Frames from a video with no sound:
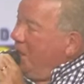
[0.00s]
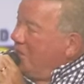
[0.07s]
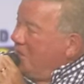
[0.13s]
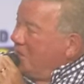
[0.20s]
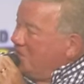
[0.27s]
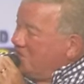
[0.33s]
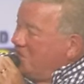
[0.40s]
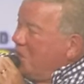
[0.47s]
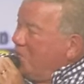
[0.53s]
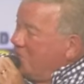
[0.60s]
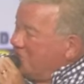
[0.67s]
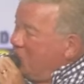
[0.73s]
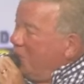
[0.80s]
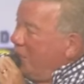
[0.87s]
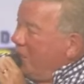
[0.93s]
that the sun
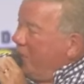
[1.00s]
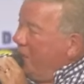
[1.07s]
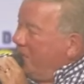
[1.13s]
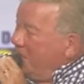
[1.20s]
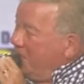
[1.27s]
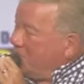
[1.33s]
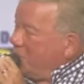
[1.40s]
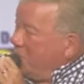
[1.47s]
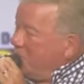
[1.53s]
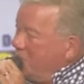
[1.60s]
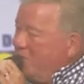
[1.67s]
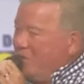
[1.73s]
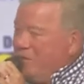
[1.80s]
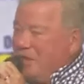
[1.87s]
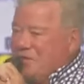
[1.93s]
wasn't going around us, we were
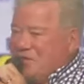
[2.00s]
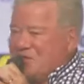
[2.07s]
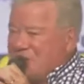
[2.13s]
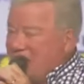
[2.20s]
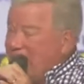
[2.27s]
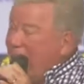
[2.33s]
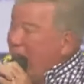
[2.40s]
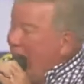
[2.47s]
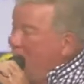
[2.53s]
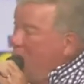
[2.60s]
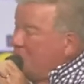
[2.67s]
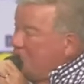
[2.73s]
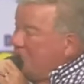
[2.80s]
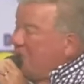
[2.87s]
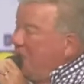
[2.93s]
going around the sun. I
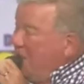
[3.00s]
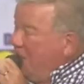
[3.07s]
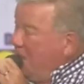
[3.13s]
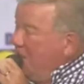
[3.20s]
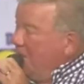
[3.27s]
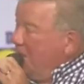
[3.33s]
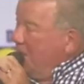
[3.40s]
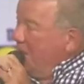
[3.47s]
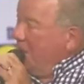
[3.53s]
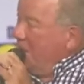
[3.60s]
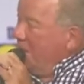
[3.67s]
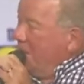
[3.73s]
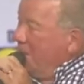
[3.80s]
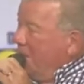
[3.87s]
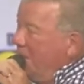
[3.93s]
wasn't there.
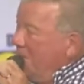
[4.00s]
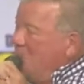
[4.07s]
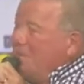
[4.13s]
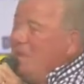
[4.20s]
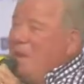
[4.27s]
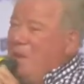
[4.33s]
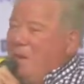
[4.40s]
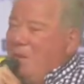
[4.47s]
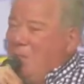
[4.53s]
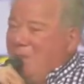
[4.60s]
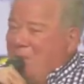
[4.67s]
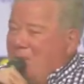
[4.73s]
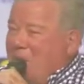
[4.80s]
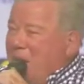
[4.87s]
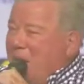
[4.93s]
Okay?
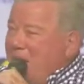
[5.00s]
But